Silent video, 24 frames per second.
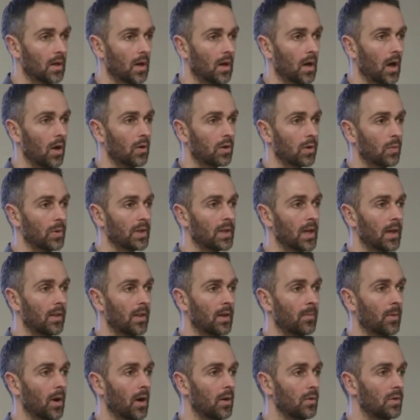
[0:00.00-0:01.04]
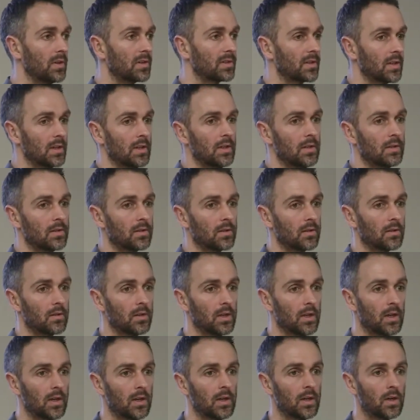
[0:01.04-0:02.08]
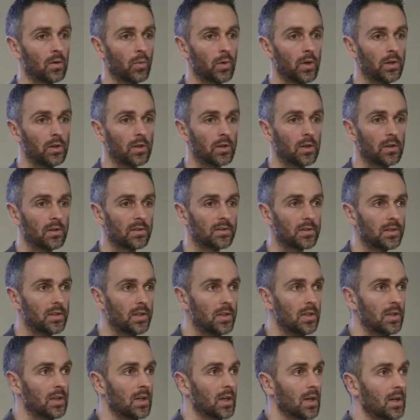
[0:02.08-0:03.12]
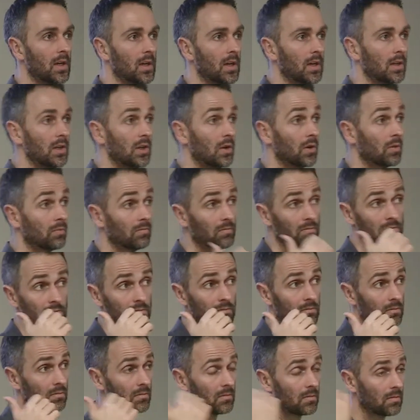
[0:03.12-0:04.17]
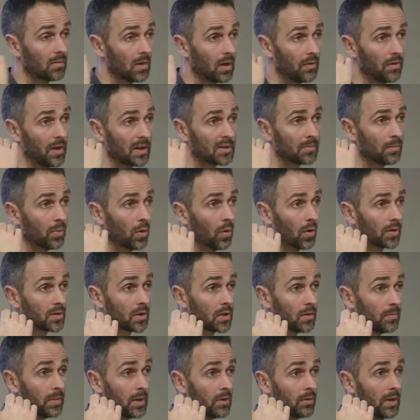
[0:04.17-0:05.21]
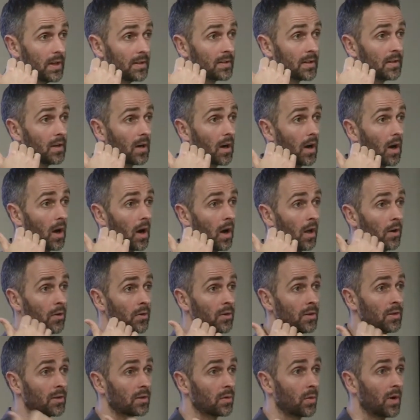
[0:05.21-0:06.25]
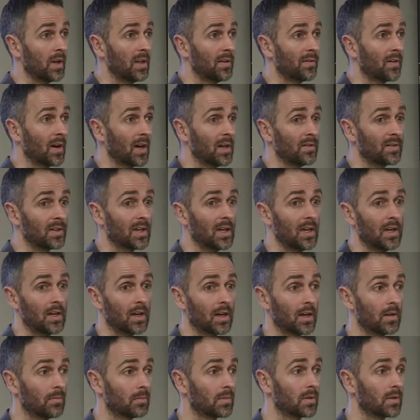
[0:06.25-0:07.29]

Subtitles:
How can we get them outside the area where you're going to see, this board could be rated at 125 KA.